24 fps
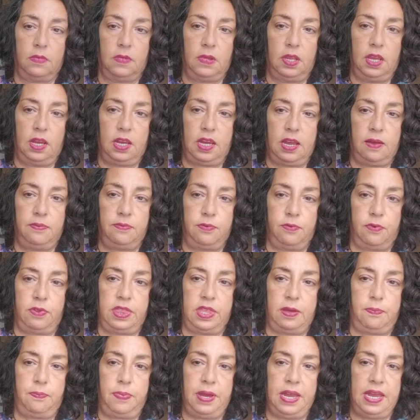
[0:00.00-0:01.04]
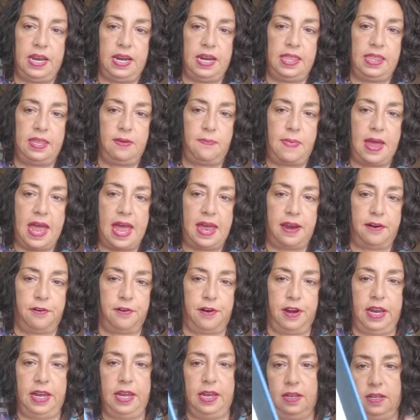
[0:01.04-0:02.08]
It comes with the pen and the
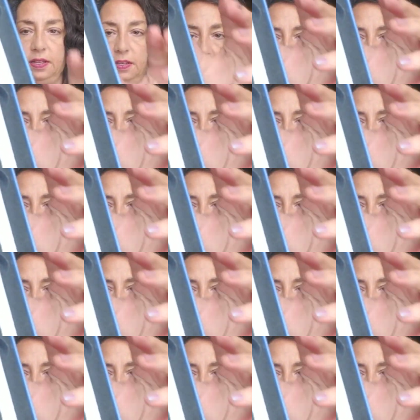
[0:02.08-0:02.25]
battery.